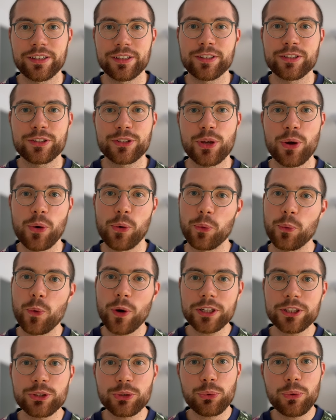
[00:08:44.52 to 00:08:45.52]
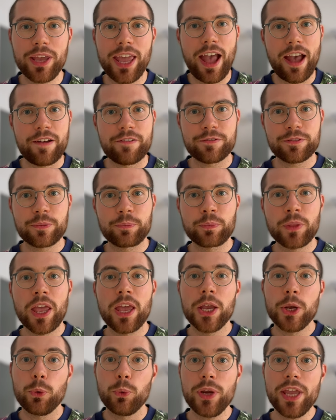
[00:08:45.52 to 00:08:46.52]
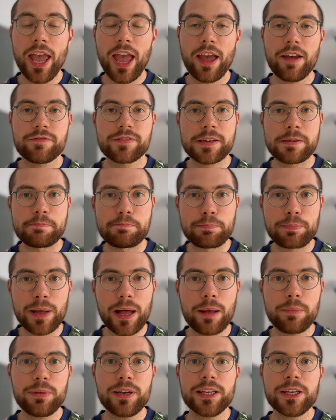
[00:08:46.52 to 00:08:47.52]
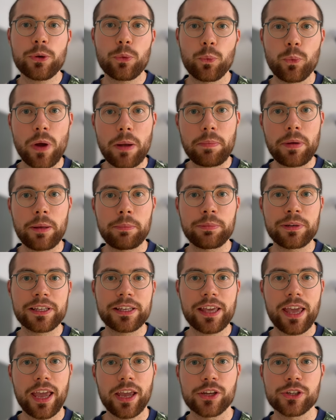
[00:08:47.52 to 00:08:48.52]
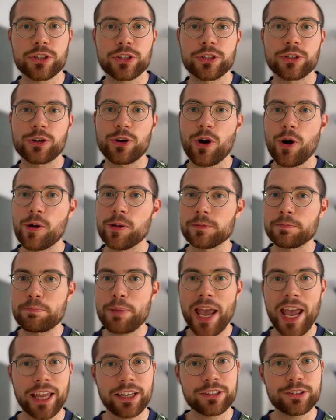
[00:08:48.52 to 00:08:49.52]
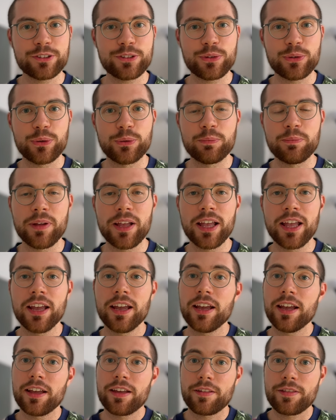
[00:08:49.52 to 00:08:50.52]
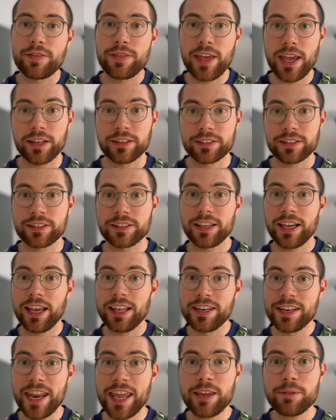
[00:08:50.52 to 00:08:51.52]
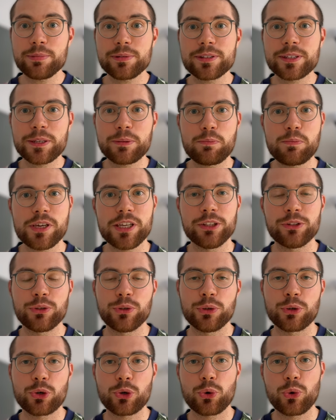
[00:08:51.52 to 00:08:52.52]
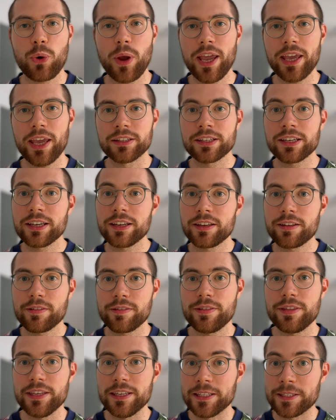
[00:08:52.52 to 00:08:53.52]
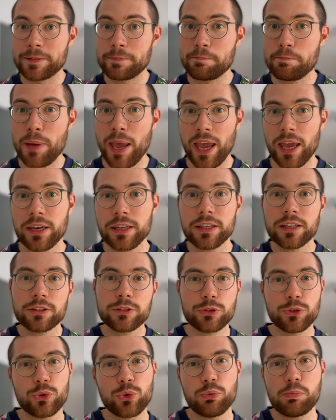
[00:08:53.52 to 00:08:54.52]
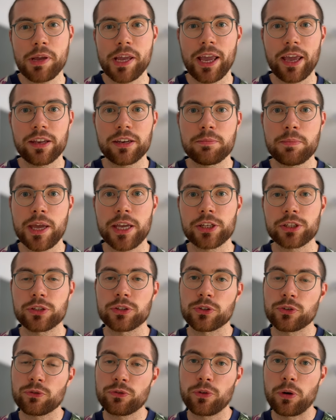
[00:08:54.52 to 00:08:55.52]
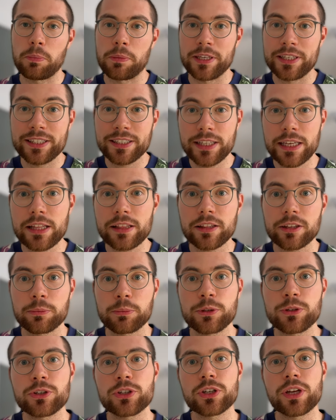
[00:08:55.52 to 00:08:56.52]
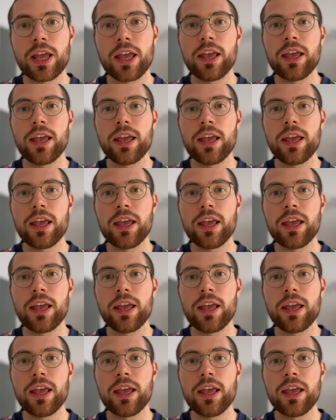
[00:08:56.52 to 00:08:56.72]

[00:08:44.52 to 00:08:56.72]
So what do we have? We have a public web application called Pan and Zoom that enables me to create these panning and zooming animations from a single image